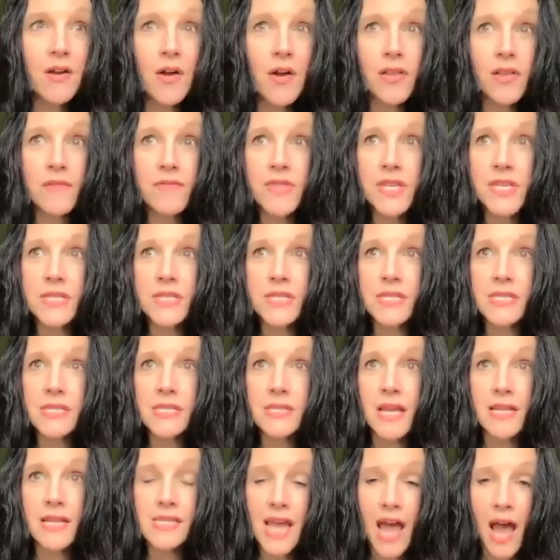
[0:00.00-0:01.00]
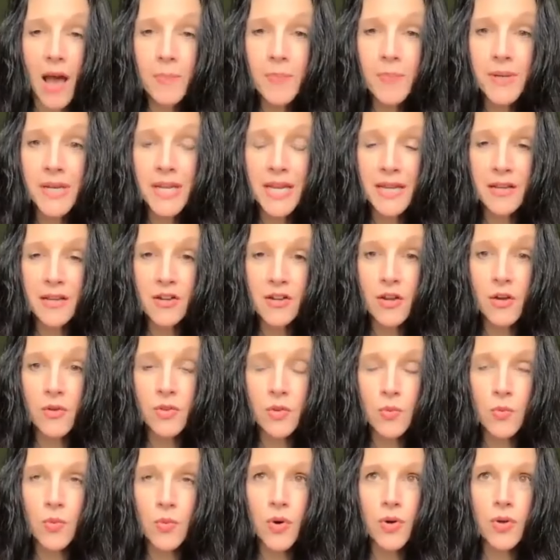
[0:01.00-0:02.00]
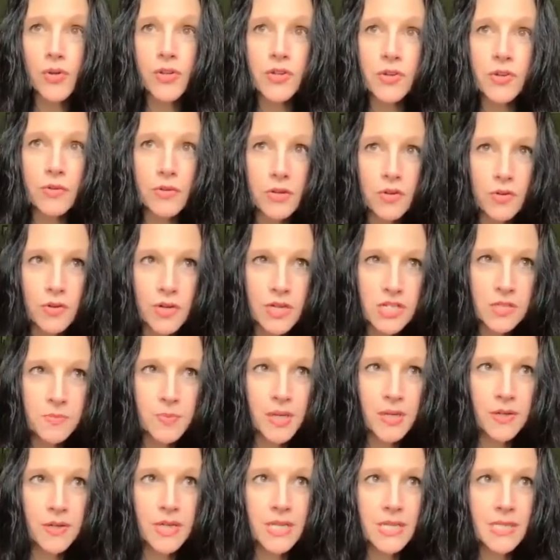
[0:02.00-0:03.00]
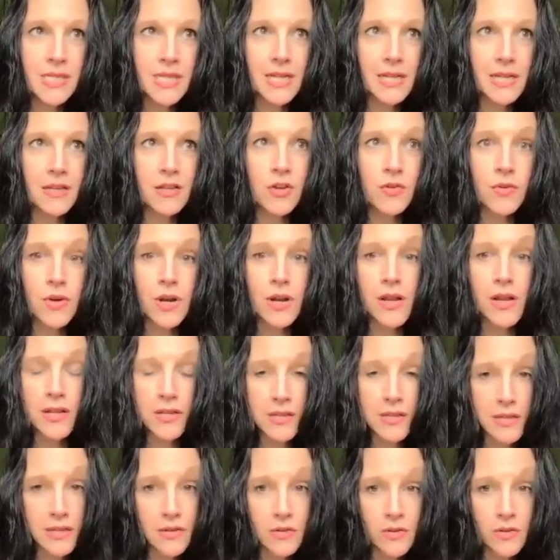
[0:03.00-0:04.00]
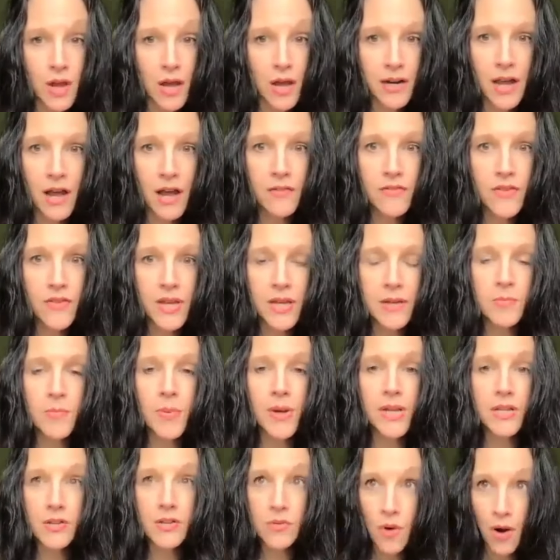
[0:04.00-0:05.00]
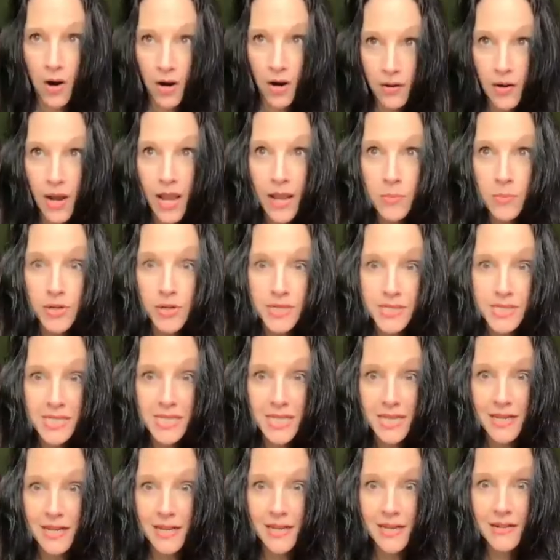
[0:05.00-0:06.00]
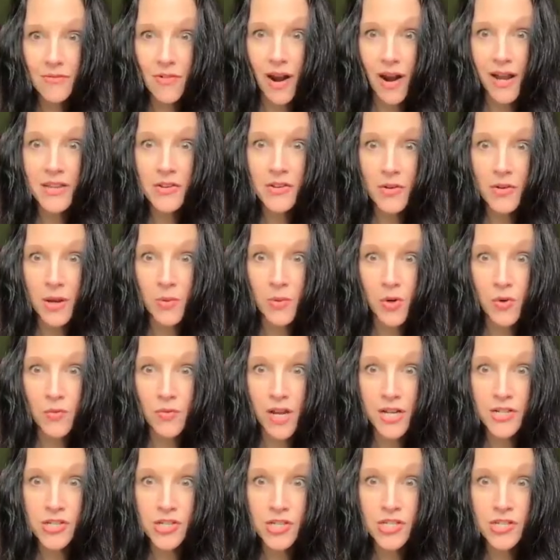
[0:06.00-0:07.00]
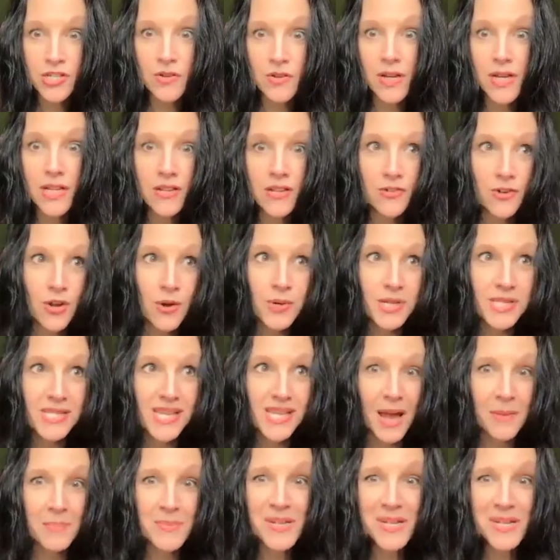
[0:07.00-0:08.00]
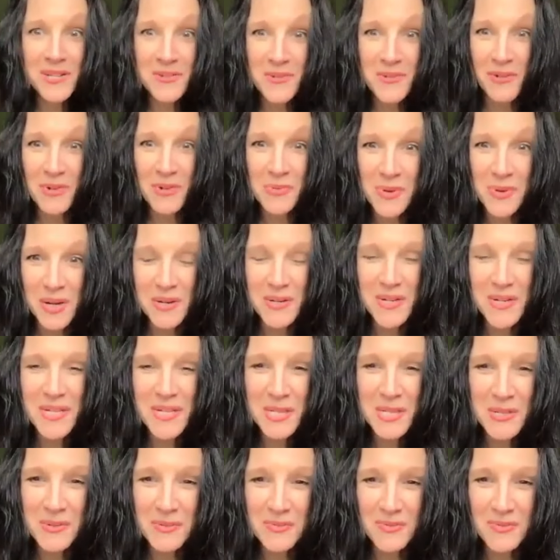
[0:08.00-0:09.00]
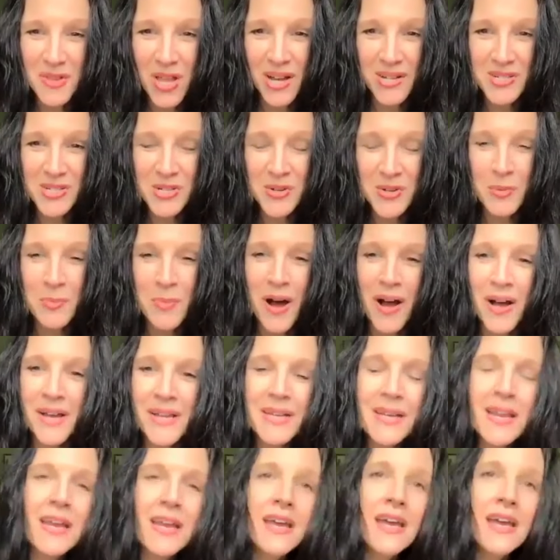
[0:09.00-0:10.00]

all of this that's happening, you know, the world, you're, you're experiencing it. You're, it, you're not of it, but you are able to see it, right? You're able to register it, you know it's happening, you have awareness, you have logical mind,